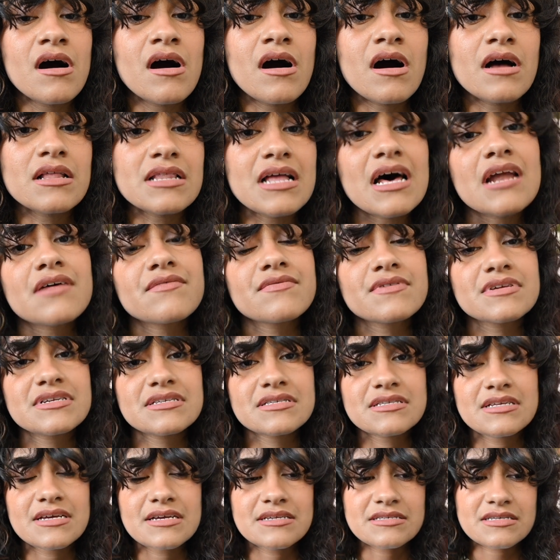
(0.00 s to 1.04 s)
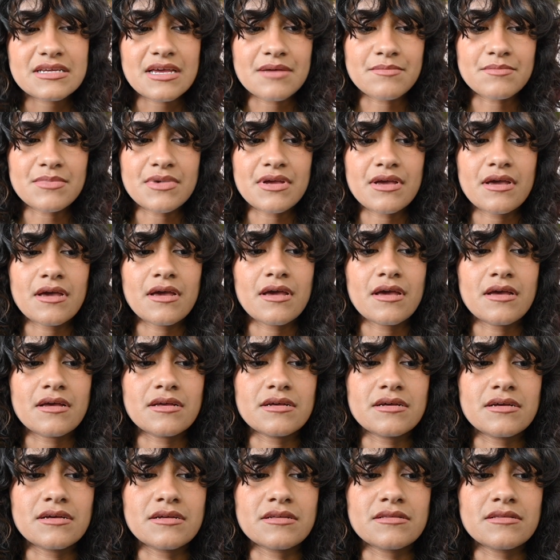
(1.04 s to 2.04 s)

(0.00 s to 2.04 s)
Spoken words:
a lot of these things can be